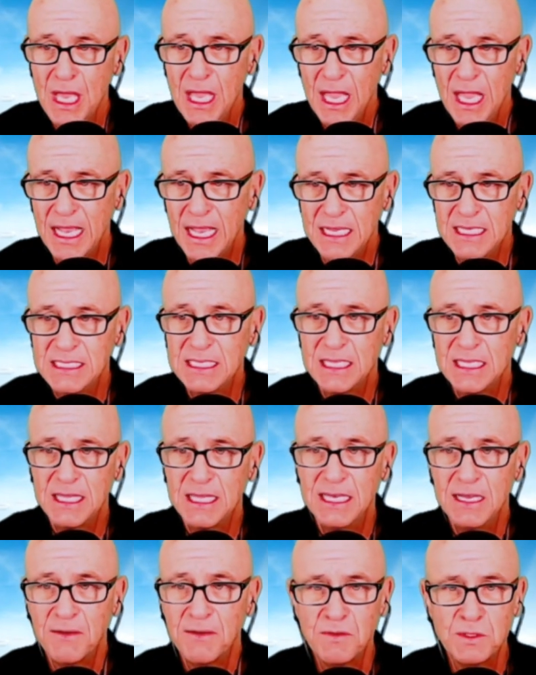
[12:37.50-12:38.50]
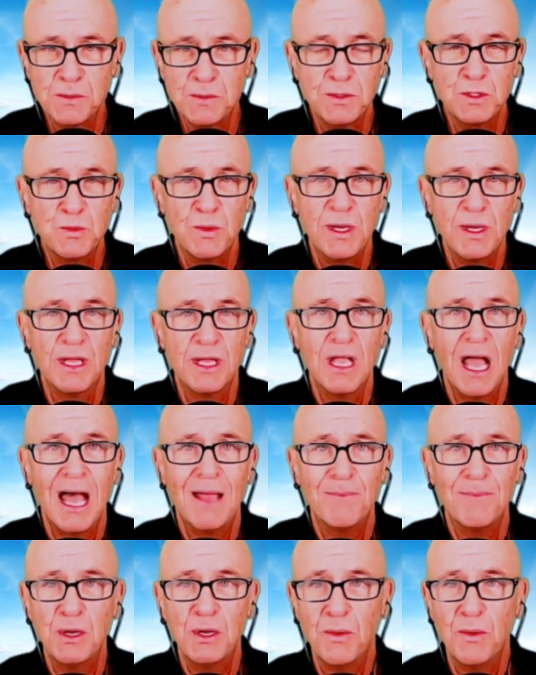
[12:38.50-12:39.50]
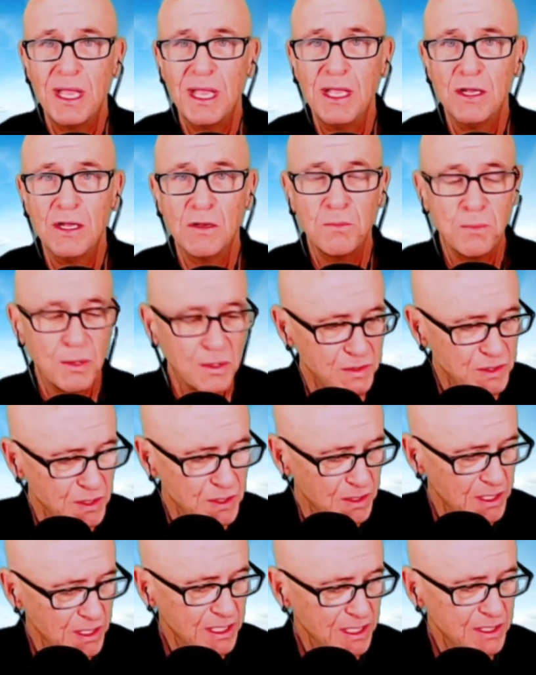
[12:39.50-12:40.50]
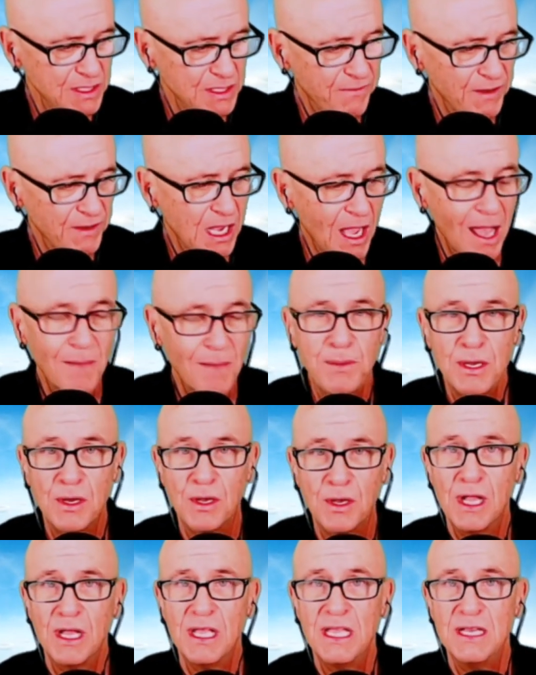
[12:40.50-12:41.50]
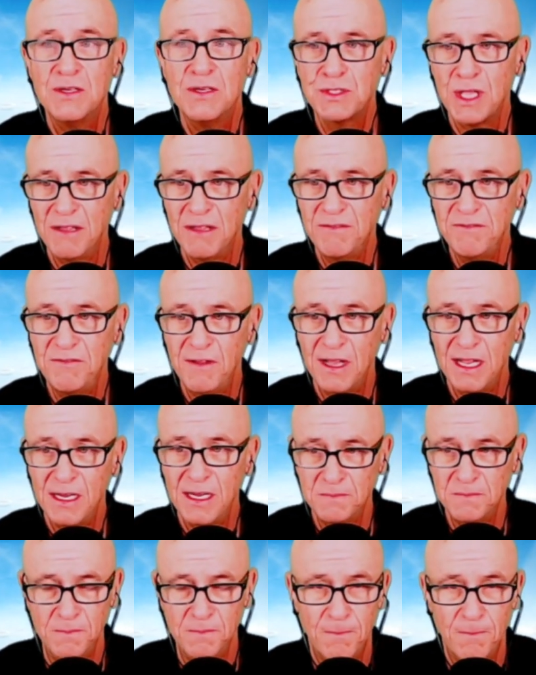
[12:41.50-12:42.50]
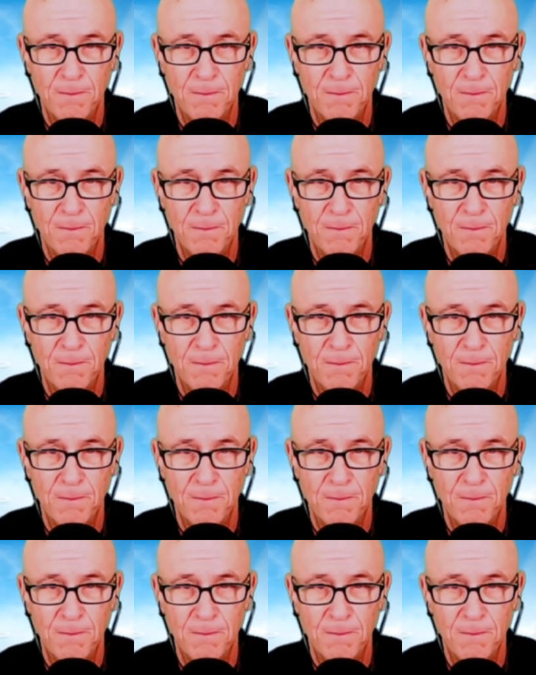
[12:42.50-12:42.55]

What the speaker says: And he said the difference between a cop and a regular person is if a cop hears gunfire,